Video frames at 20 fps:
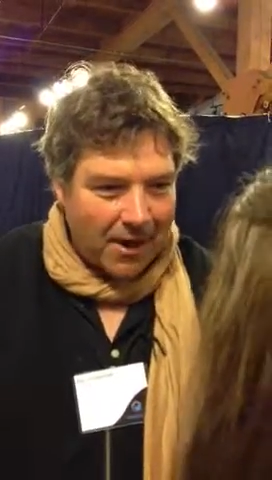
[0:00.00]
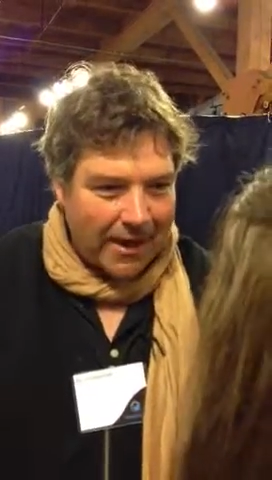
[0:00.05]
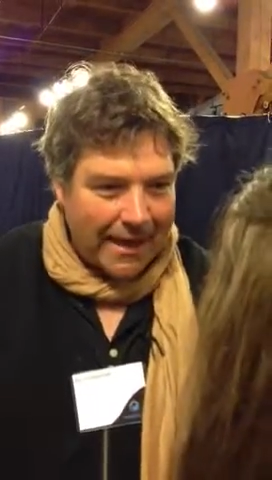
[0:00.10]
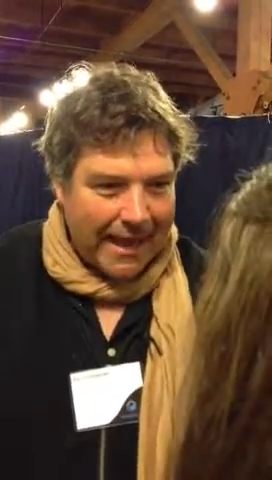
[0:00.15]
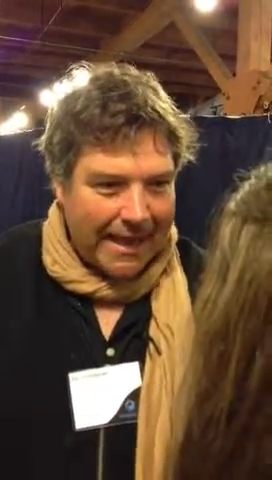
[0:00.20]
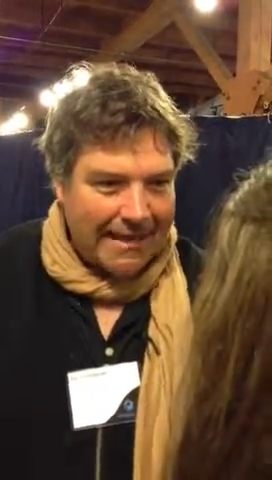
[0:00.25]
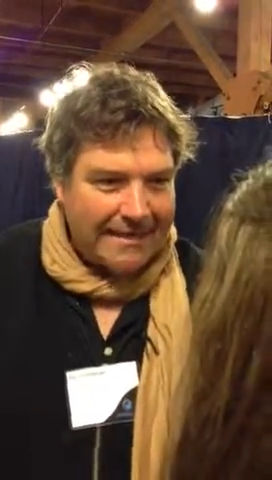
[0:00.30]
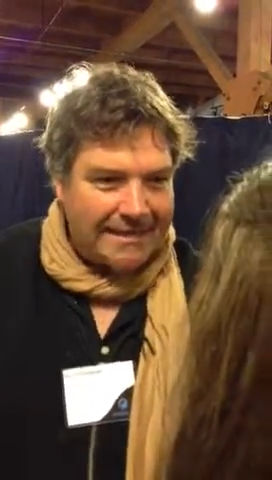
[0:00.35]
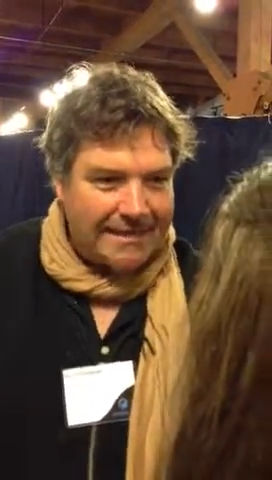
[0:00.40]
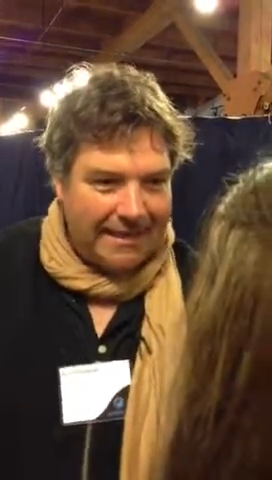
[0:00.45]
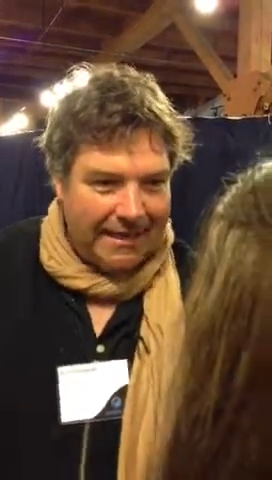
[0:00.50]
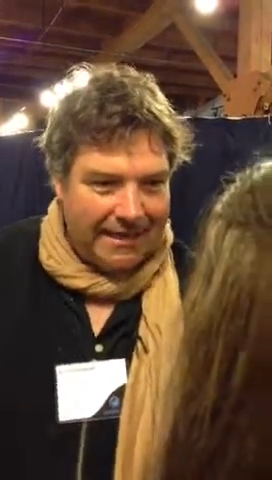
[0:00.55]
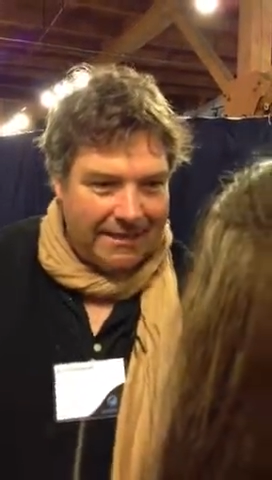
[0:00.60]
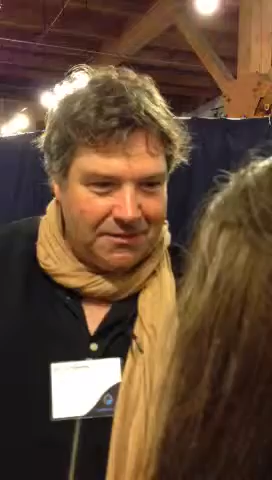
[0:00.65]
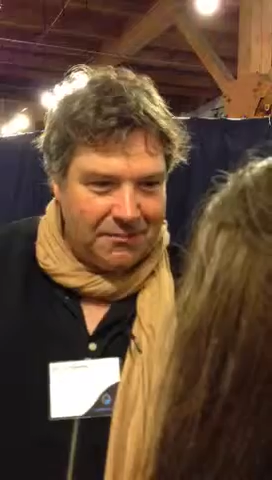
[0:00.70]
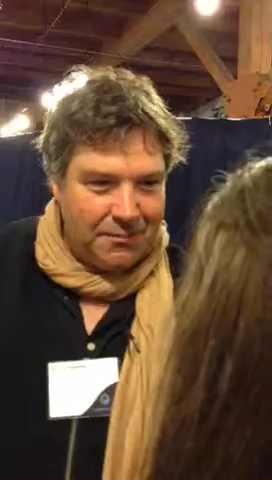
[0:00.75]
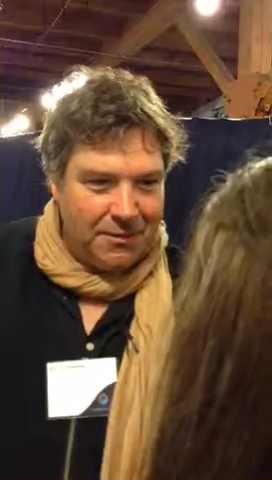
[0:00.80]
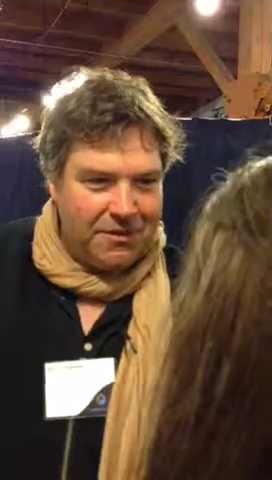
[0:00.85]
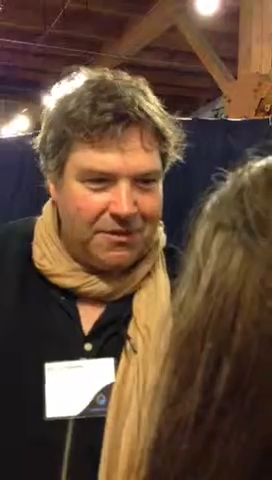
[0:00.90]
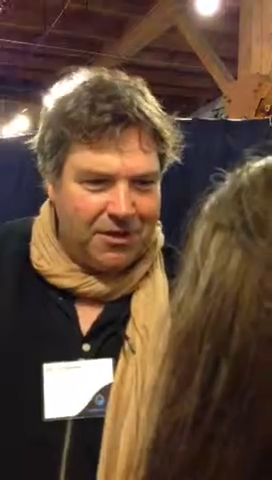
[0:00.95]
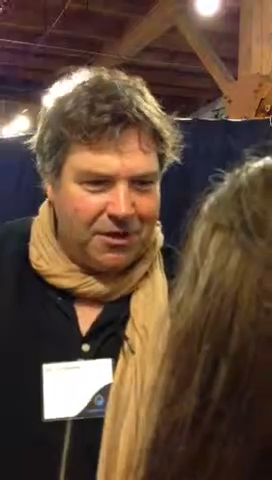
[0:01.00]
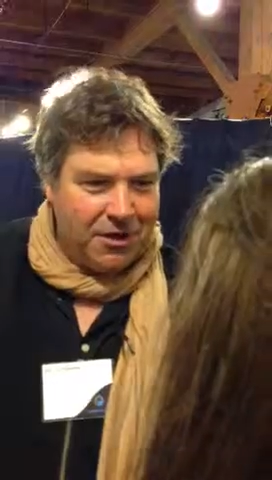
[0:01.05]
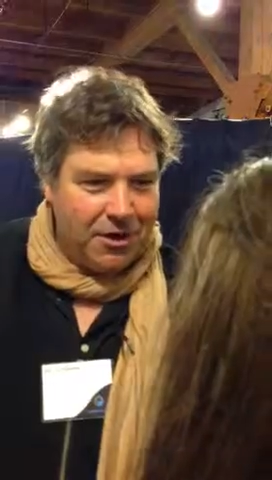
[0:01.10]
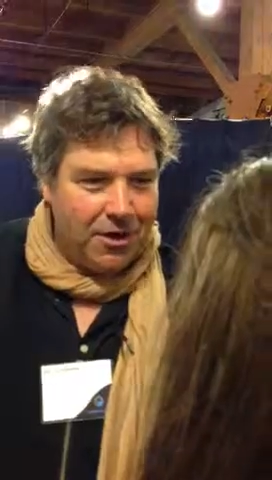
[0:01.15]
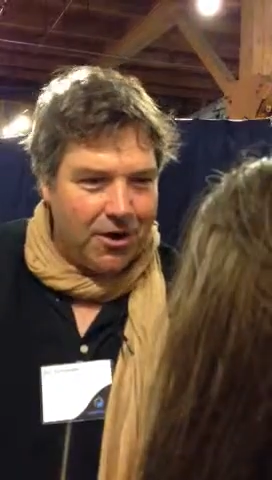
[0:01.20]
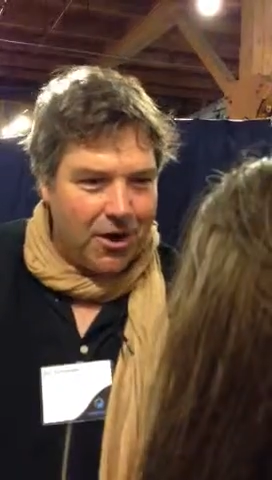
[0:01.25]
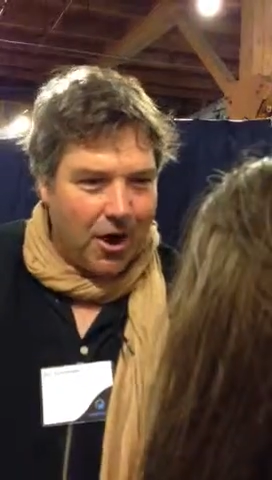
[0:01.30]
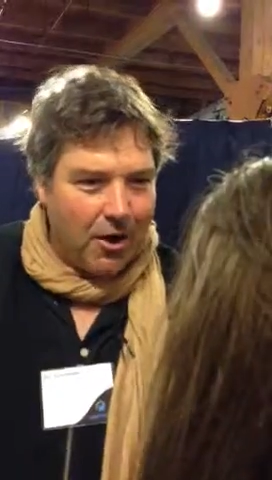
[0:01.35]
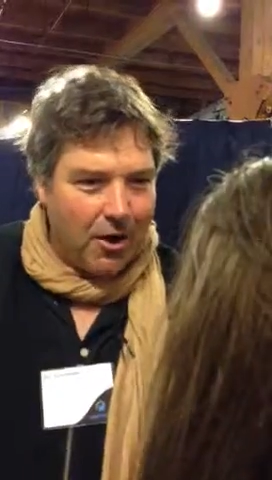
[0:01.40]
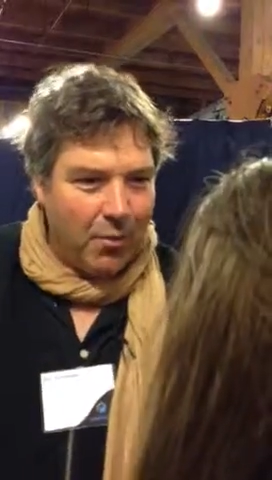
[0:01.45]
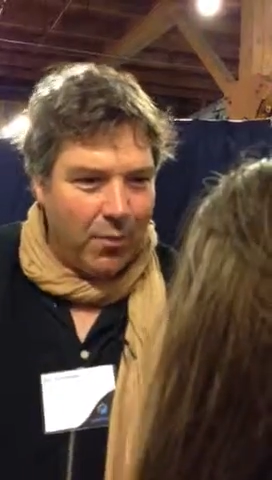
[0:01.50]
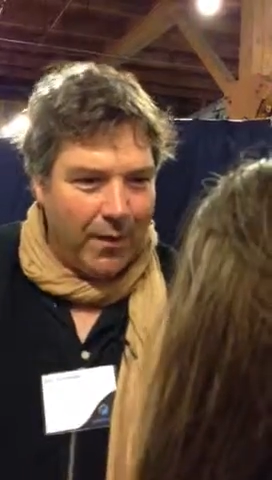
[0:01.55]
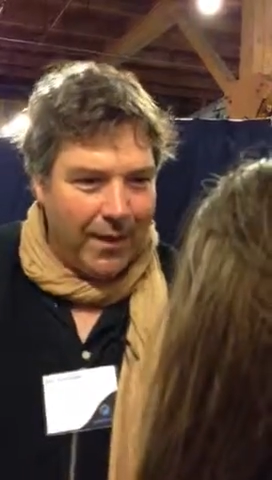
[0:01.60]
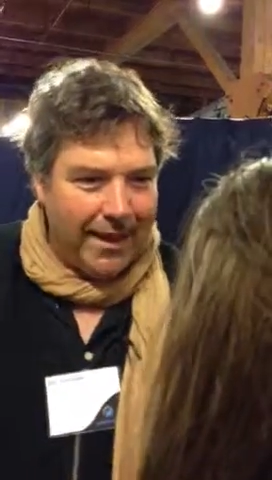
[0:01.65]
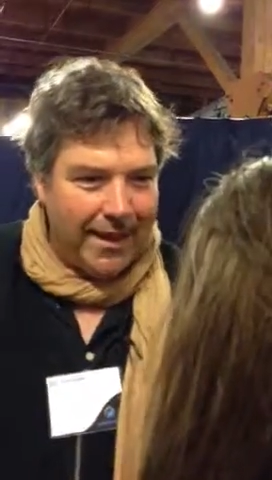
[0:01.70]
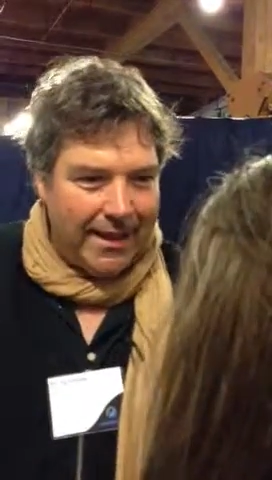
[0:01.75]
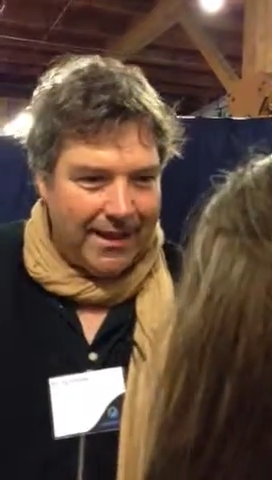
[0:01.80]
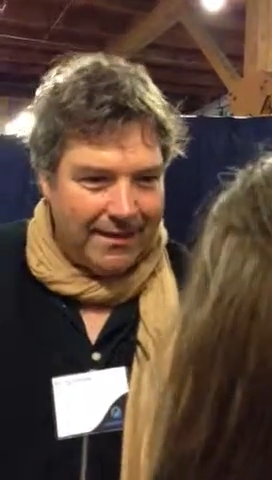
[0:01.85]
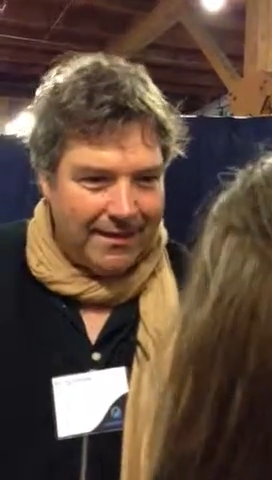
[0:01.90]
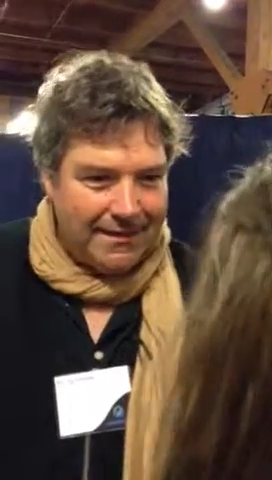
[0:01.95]
our casings, return our
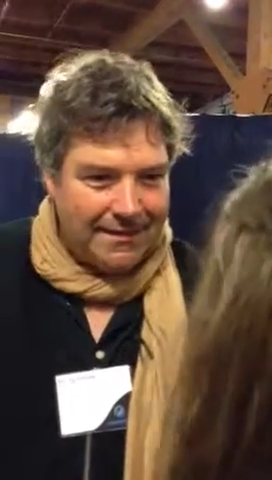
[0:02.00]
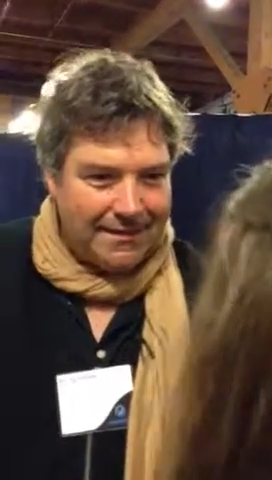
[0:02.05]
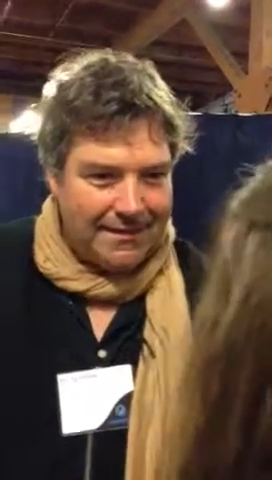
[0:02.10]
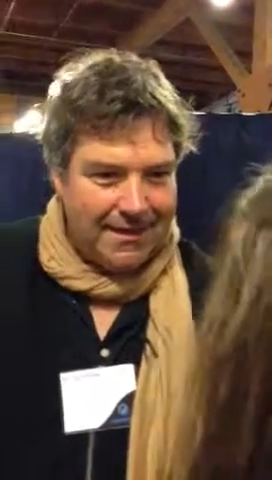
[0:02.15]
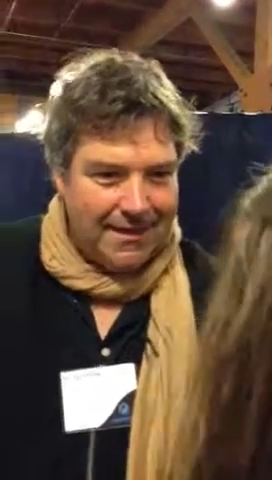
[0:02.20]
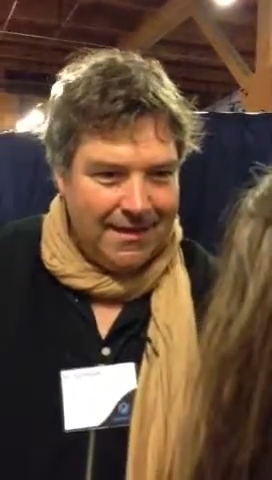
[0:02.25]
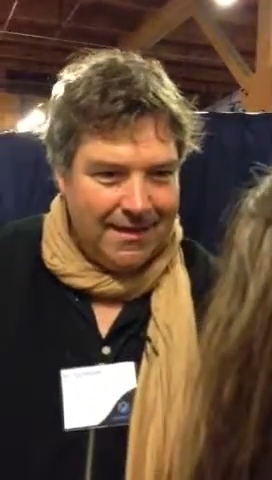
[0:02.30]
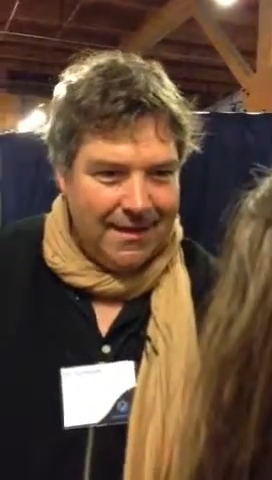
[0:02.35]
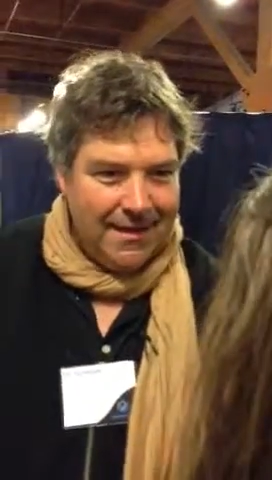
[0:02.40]
wings,